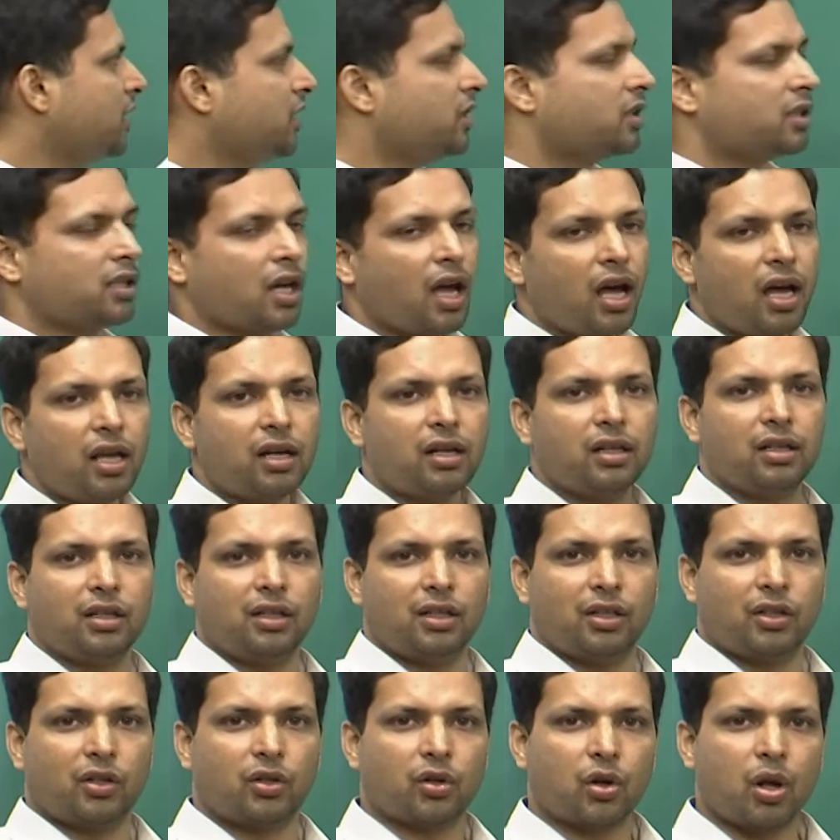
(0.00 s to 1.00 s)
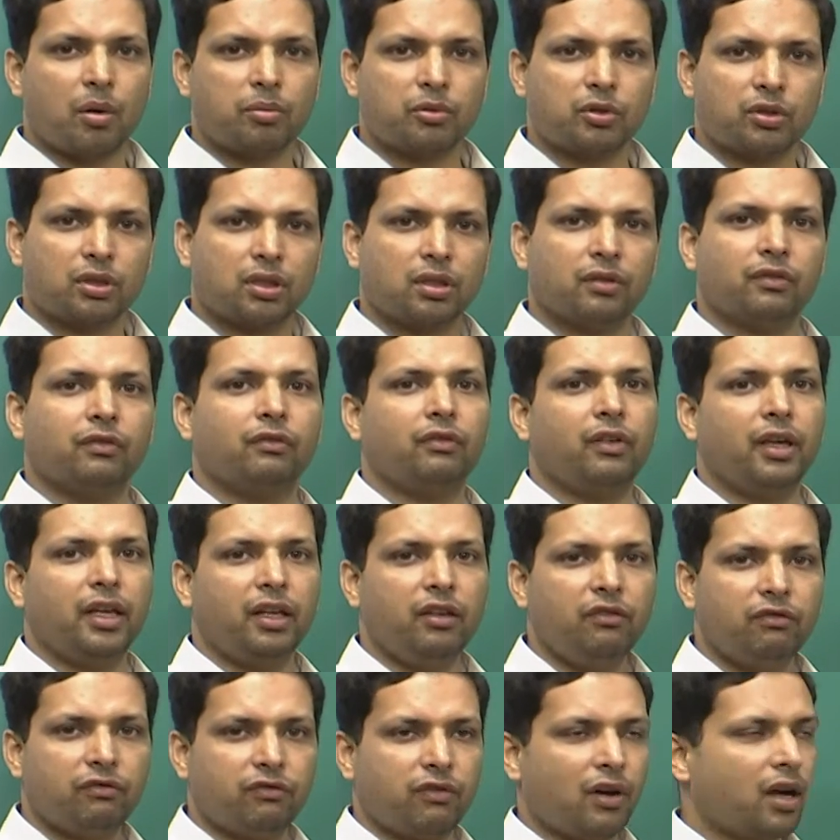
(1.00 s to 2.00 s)
star drops very
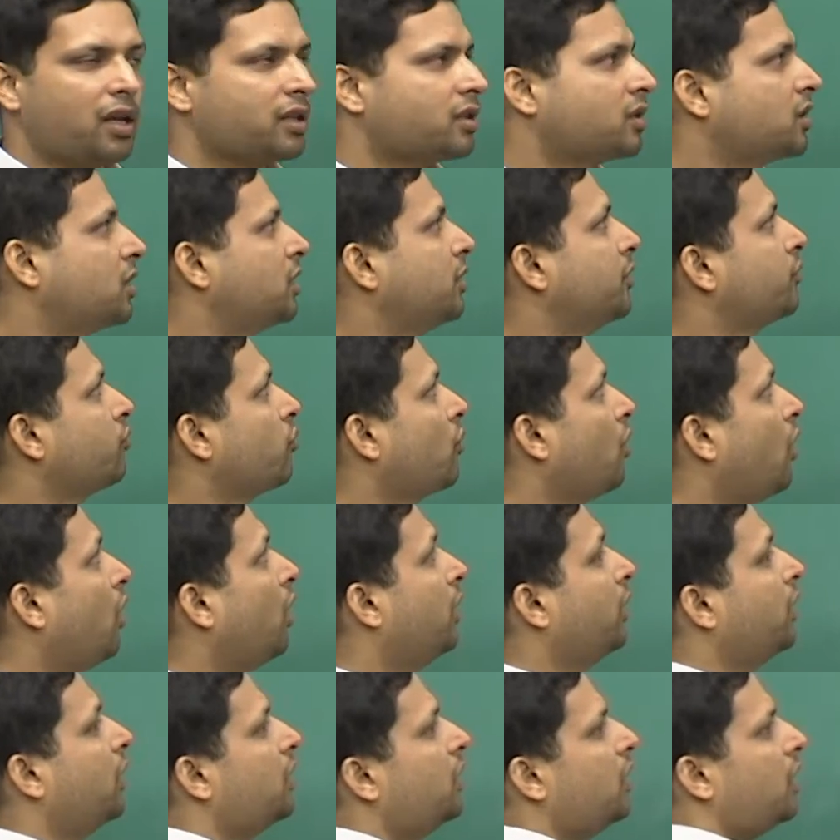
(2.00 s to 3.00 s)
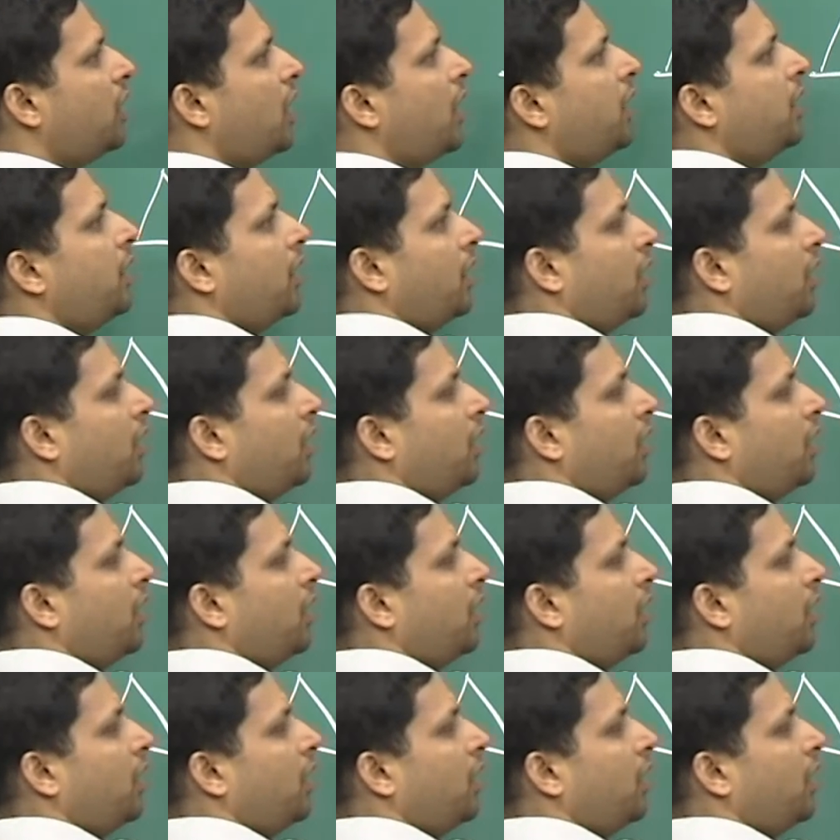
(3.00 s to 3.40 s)
fast. On the other hand,